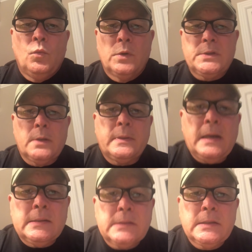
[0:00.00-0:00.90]
What's up,
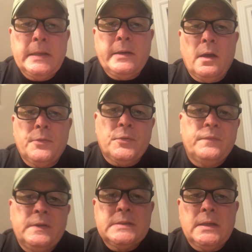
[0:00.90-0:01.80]
guys? KDOD
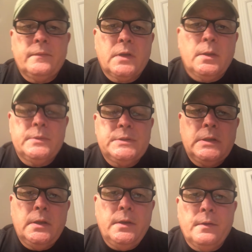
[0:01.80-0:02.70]
357 coming to
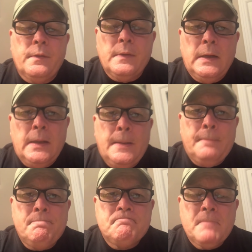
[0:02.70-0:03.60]
you here.
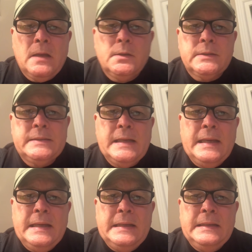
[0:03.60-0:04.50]
Um,
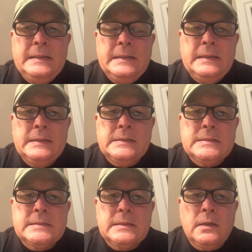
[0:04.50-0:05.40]
today
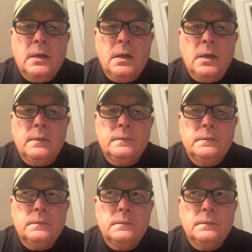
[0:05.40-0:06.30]
is uh,
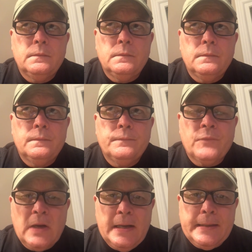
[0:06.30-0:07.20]

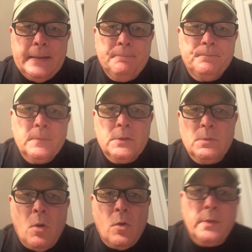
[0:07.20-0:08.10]
Friday.
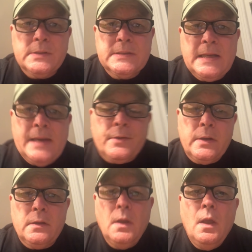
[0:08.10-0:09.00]
Tomorrow is Saturday.